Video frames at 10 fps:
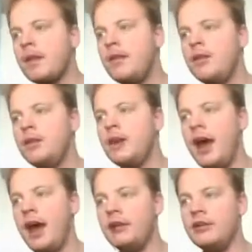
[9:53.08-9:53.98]
And then you can
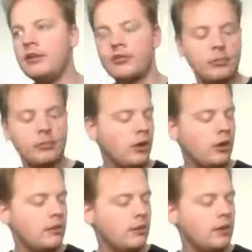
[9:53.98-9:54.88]
add your
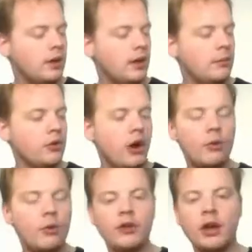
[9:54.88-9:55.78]
description. You're
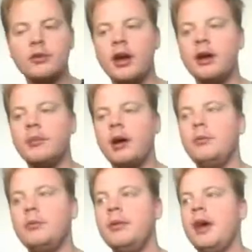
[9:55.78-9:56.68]
always able
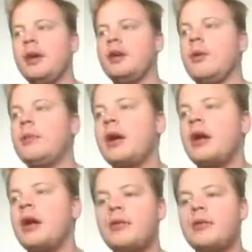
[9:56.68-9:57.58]
to edit your
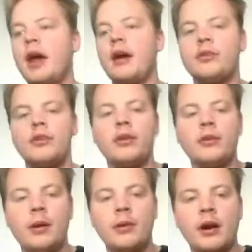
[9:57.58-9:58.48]
webinar even after
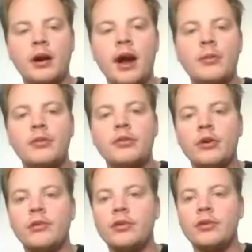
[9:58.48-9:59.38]
the webinar happens.
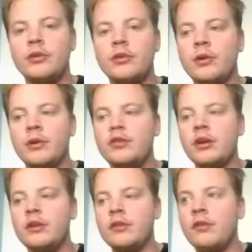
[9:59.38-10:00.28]
So if for some reason you want to
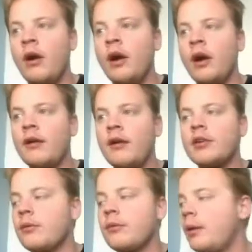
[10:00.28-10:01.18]
change the URL
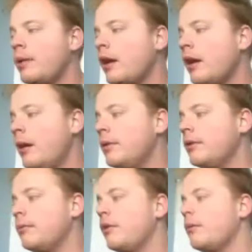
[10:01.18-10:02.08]
after the webinar happens,
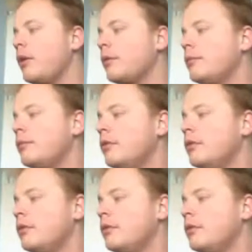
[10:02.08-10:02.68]
you're more than welcome to.